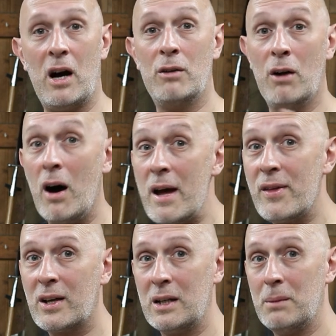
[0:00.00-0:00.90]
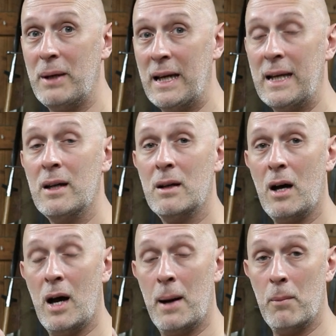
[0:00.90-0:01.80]
are either going to be
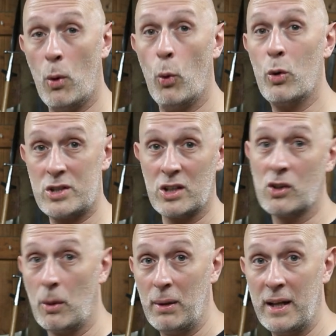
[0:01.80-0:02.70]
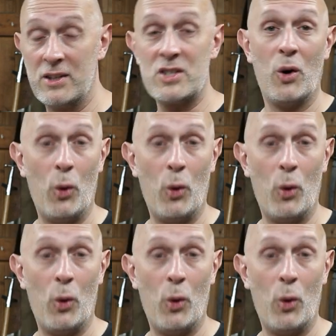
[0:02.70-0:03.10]
um, orcs and goblins,